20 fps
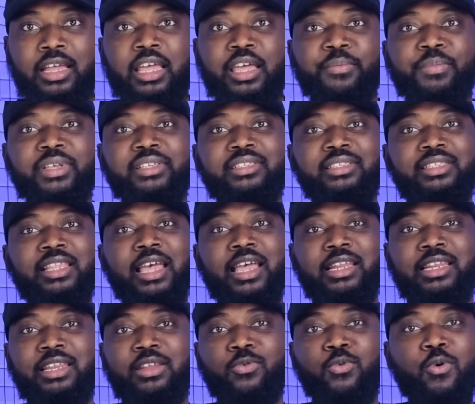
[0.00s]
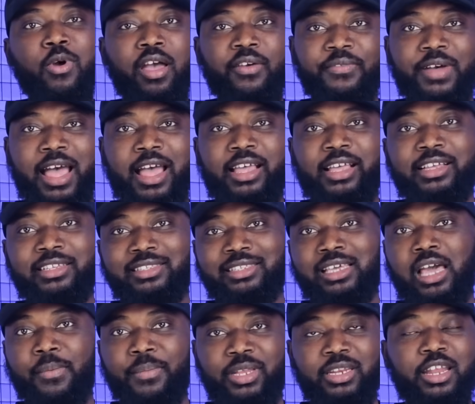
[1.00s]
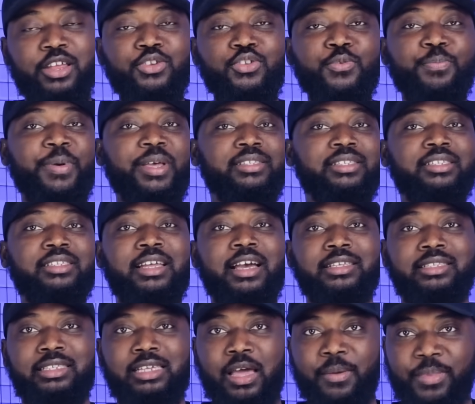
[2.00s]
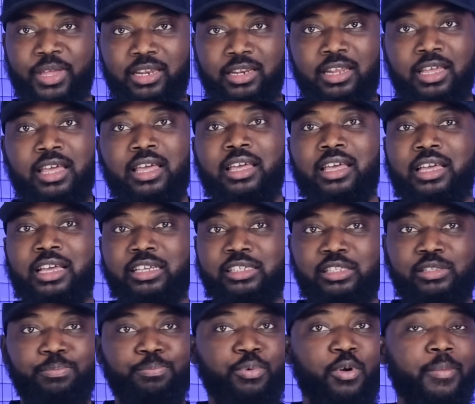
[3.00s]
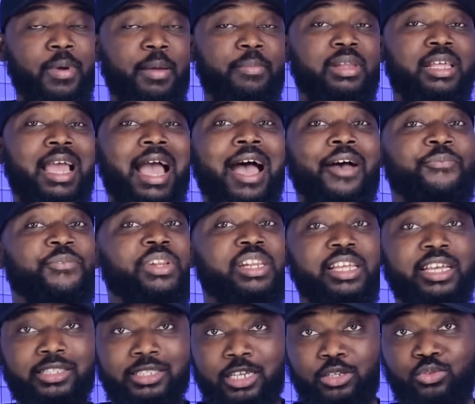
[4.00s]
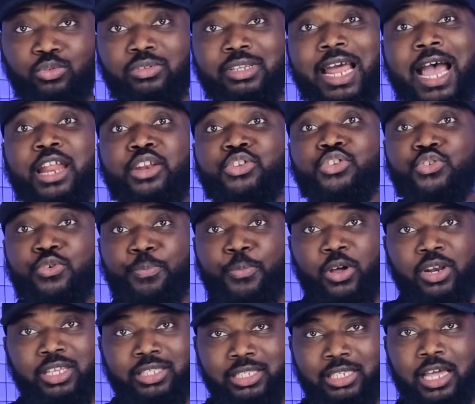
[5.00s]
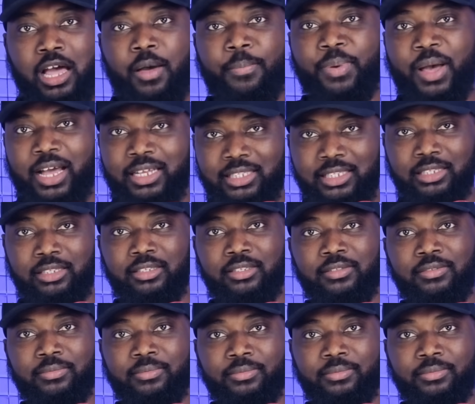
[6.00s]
it means that whoever is coming, the new person that's coming, is probably affiliated to that new political party.